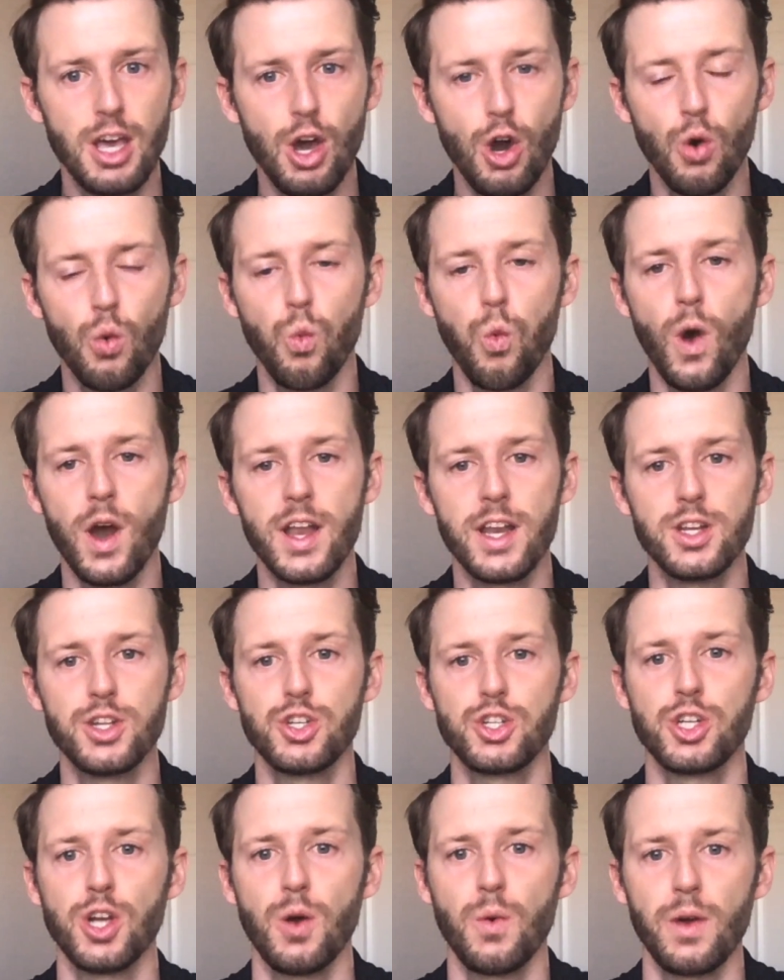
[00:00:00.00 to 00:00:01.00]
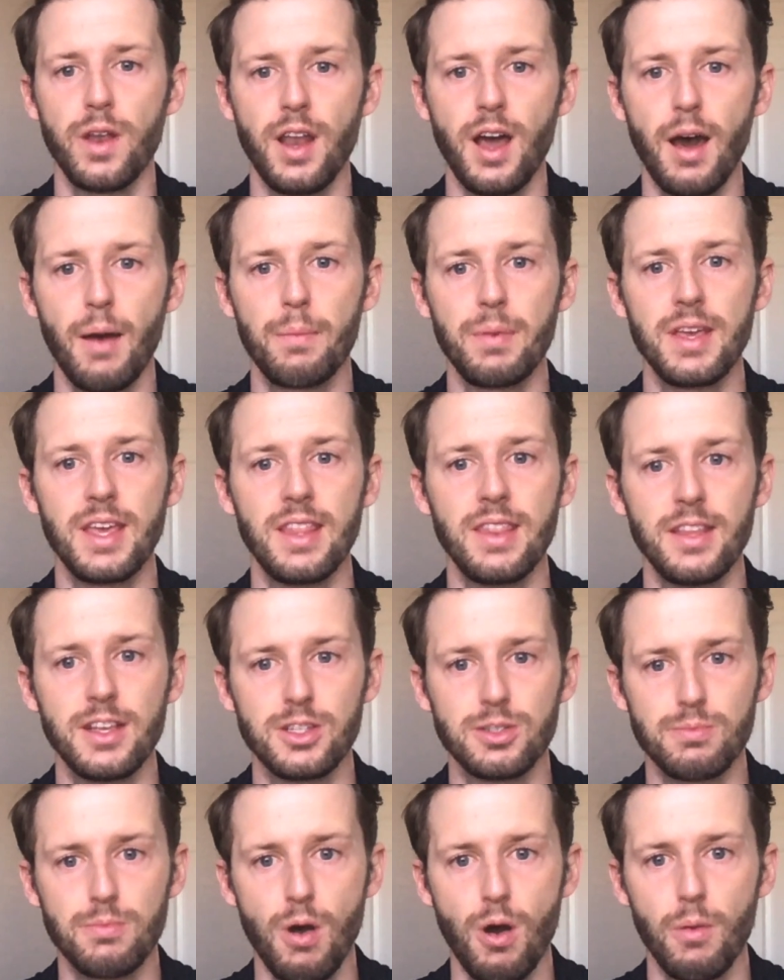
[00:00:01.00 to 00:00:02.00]
What is showing up in
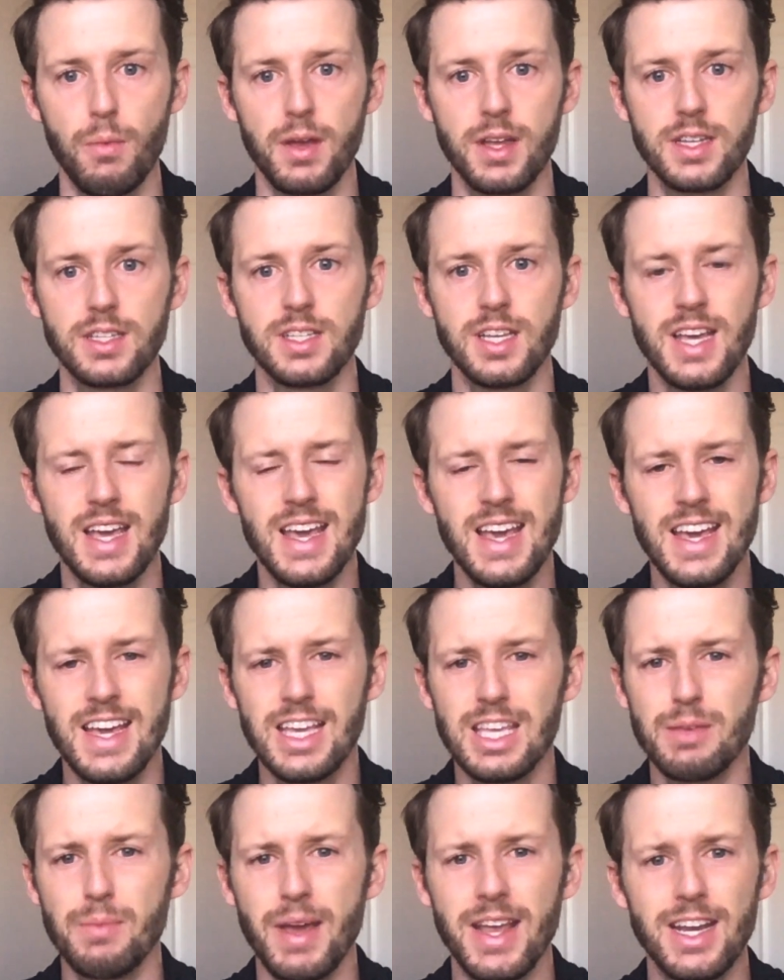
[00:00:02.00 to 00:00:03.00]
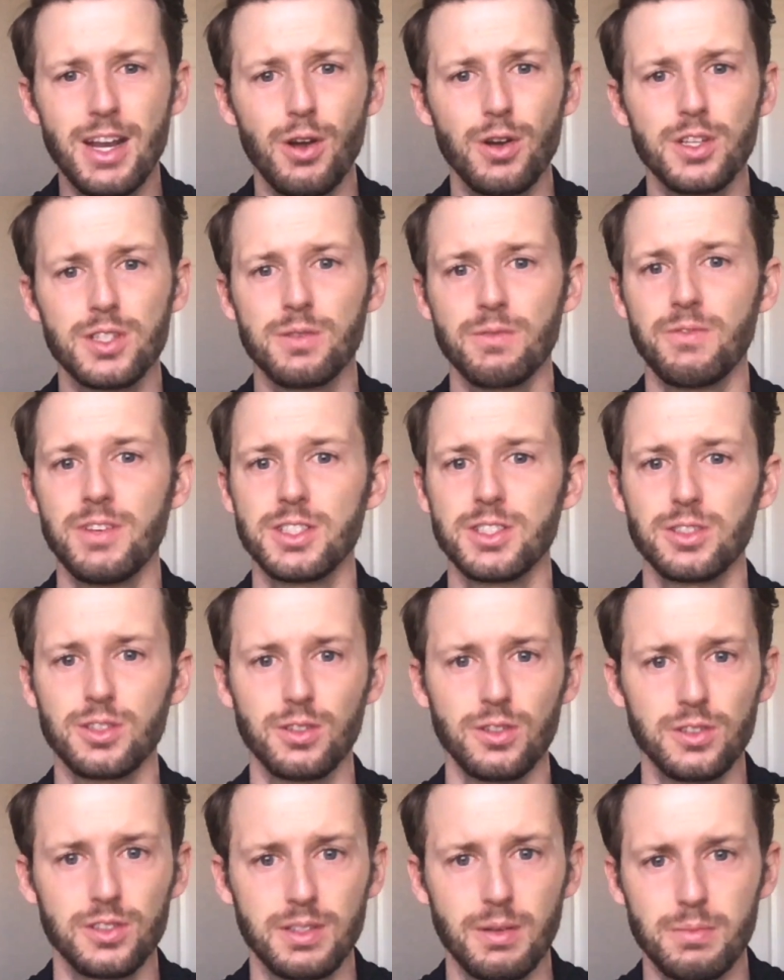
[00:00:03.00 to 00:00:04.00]
this moment? You may notice some
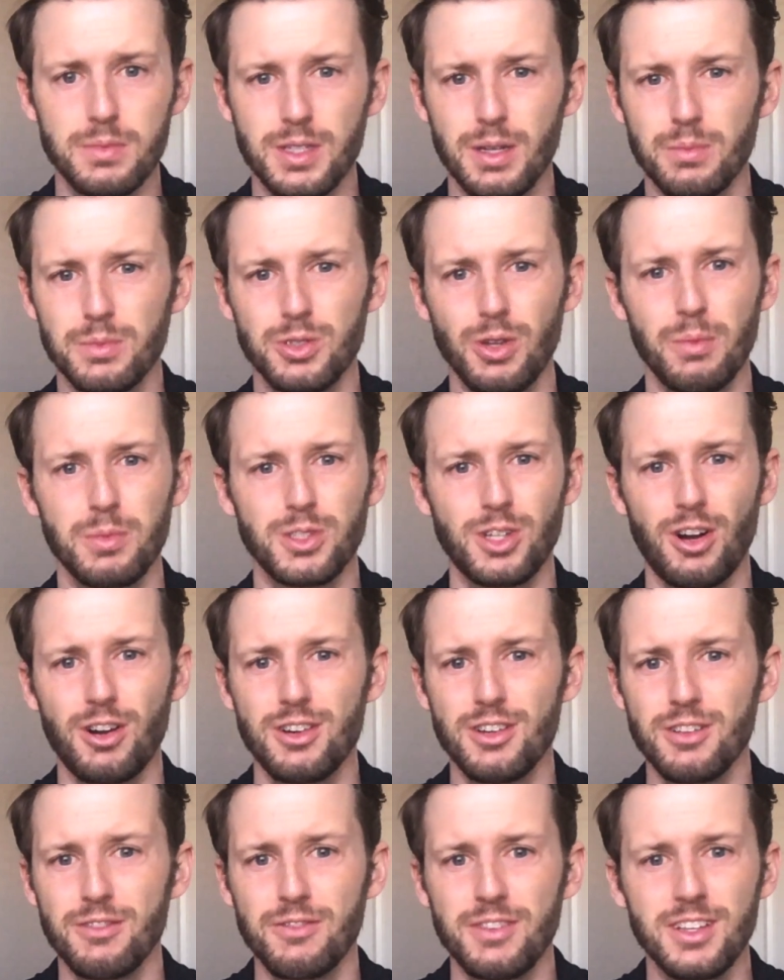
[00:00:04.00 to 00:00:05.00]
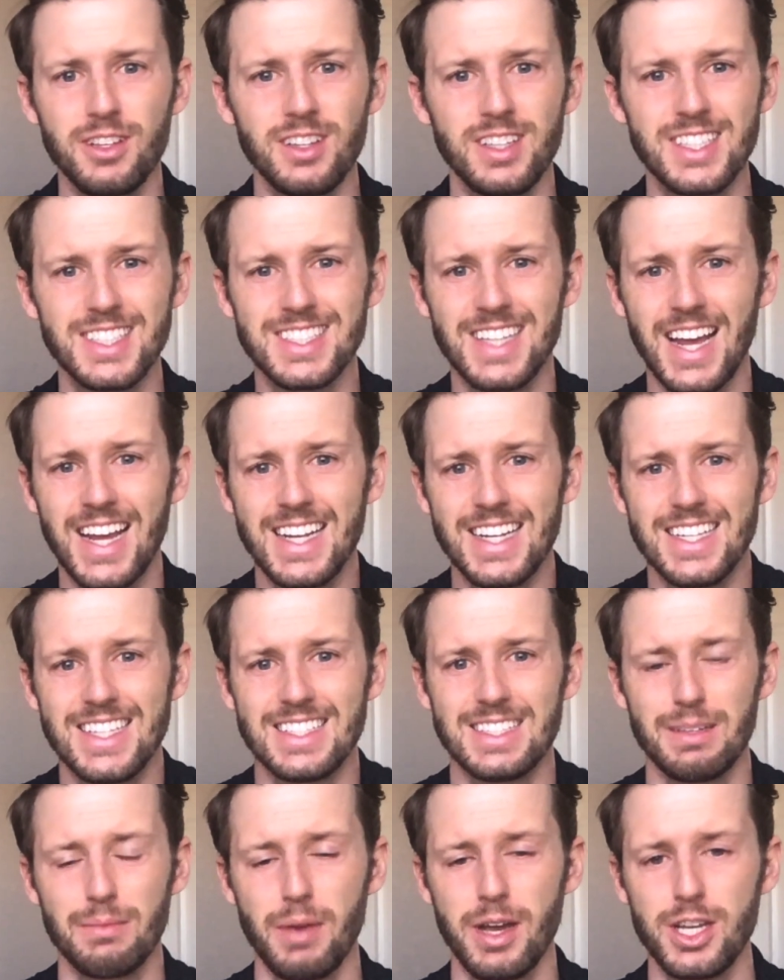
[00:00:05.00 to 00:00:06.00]
physical symptoms. I'm starting to feel this tightness
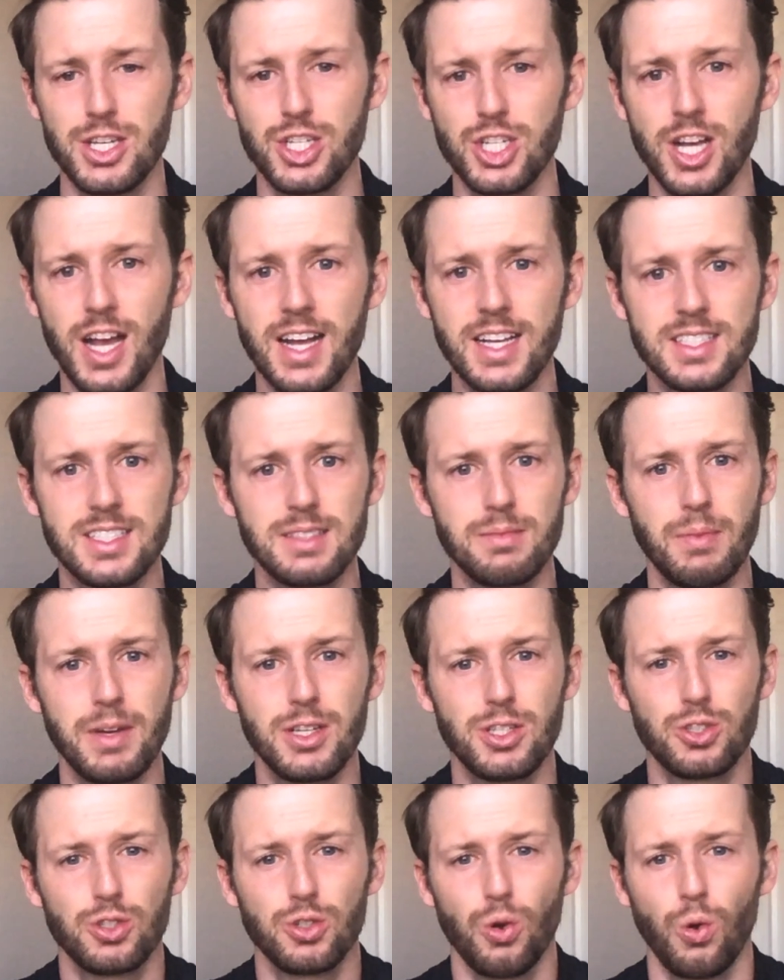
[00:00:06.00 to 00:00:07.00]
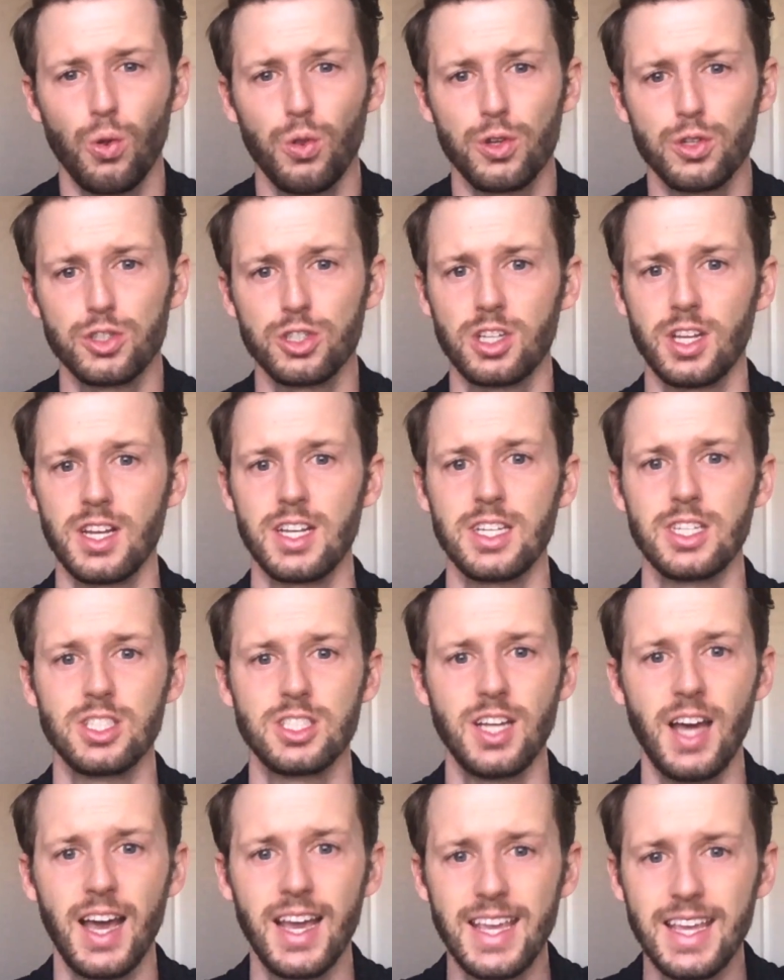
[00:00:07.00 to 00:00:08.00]
in my chest. My shoulders are getting
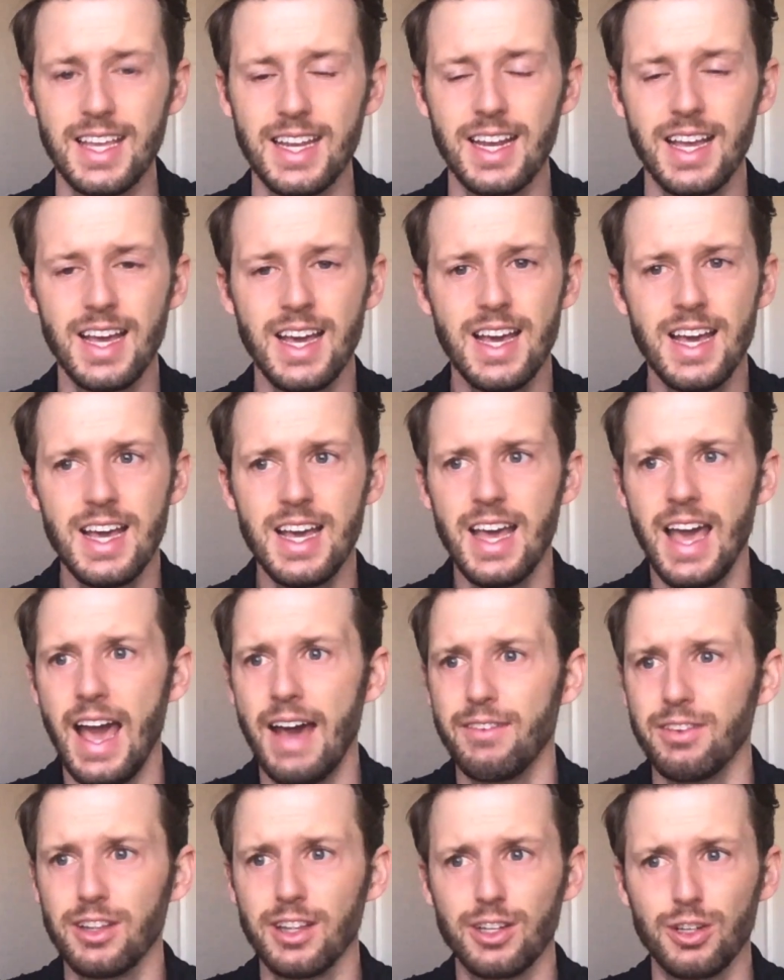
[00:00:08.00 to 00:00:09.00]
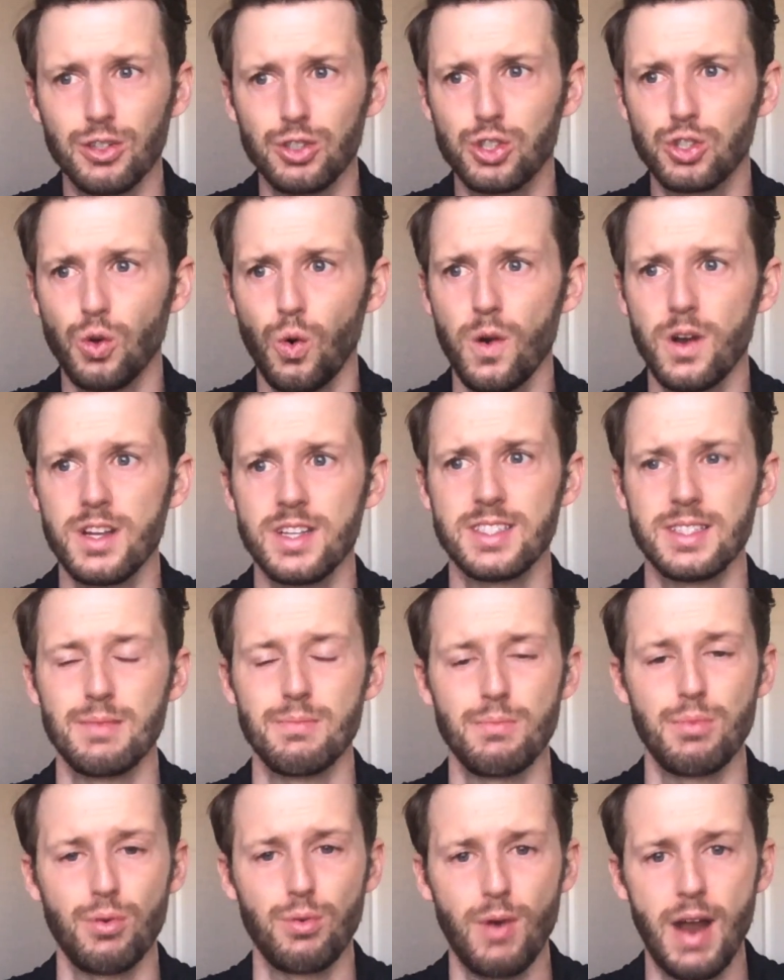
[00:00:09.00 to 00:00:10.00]
tight. Have a little shortness in
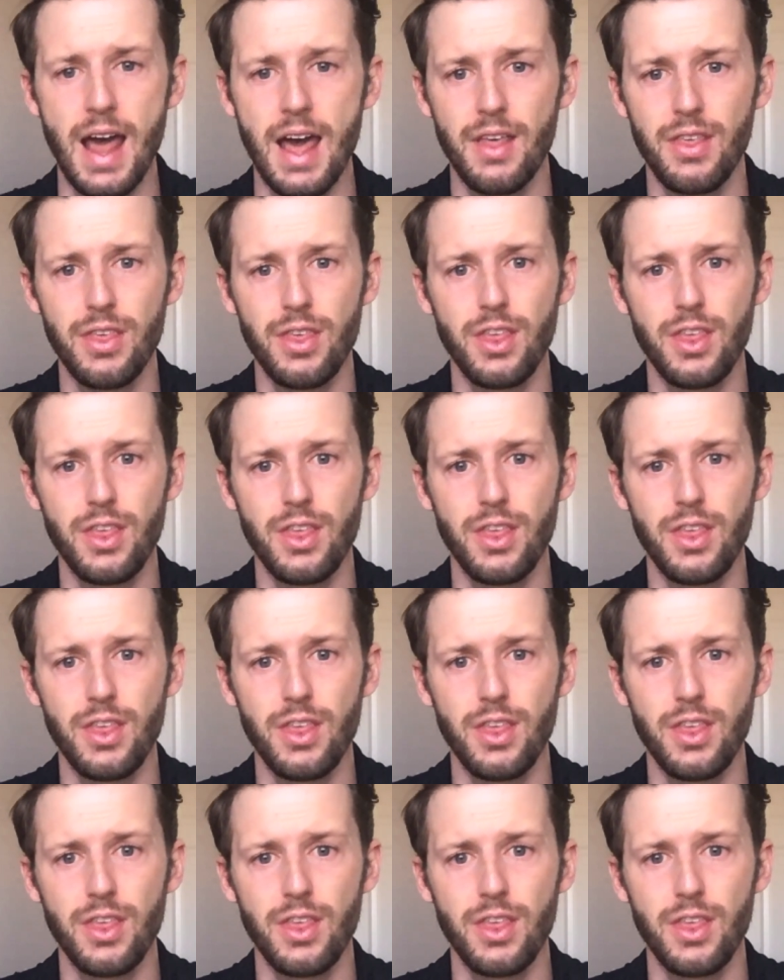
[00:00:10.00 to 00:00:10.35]
breath.